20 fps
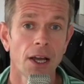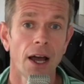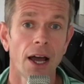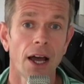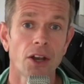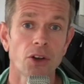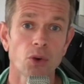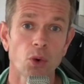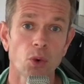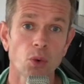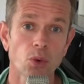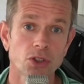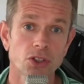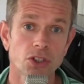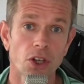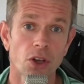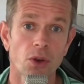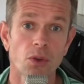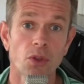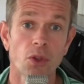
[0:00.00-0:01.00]
and
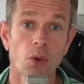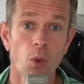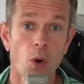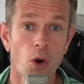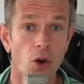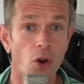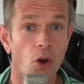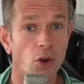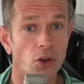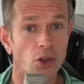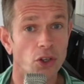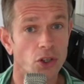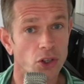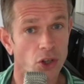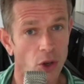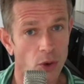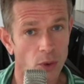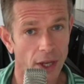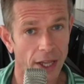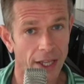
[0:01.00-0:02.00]
also the one on
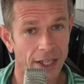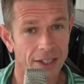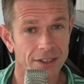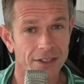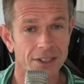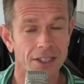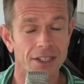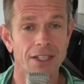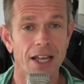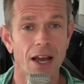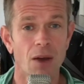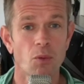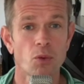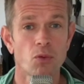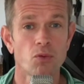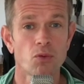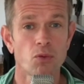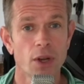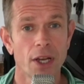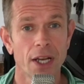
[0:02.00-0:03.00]
note lengths, because that
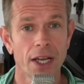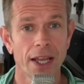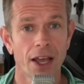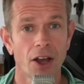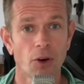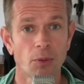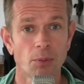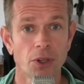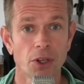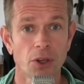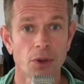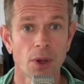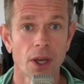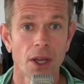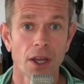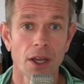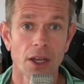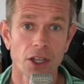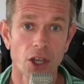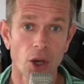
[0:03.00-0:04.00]
will really help you
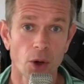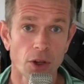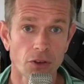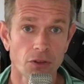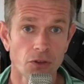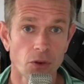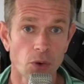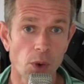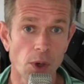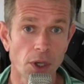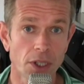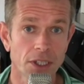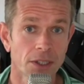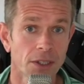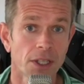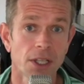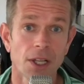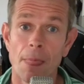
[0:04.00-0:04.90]
going forward.